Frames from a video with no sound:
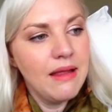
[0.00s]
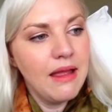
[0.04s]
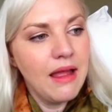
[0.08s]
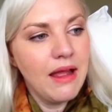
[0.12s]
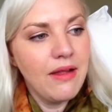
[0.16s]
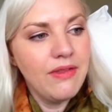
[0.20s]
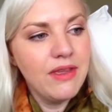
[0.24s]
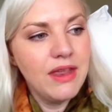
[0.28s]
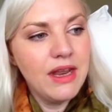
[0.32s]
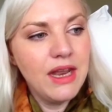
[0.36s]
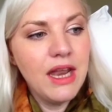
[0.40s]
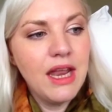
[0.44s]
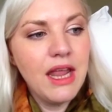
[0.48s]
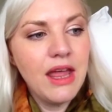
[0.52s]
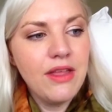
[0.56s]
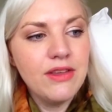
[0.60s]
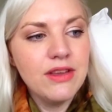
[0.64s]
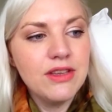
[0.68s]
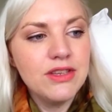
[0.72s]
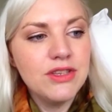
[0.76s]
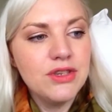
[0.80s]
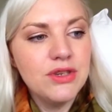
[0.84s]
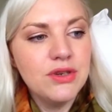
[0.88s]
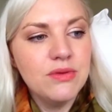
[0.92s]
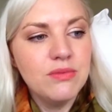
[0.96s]
And then another
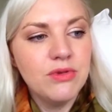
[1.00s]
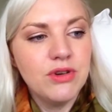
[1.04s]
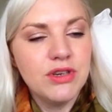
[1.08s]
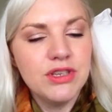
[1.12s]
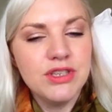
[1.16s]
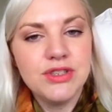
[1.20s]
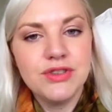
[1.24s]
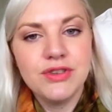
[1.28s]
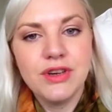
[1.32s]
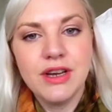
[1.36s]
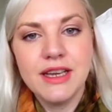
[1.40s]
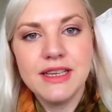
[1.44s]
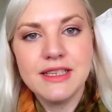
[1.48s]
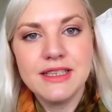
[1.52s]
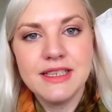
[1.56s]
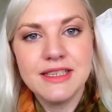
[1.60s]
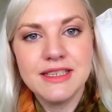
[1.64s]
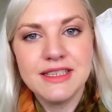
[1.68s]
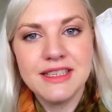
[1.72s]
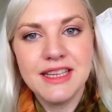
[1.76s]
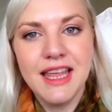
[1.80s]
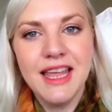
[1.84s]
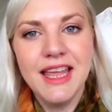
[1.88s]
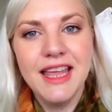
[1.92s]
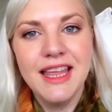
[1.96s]
2
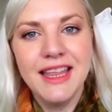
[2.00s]
moisturizers.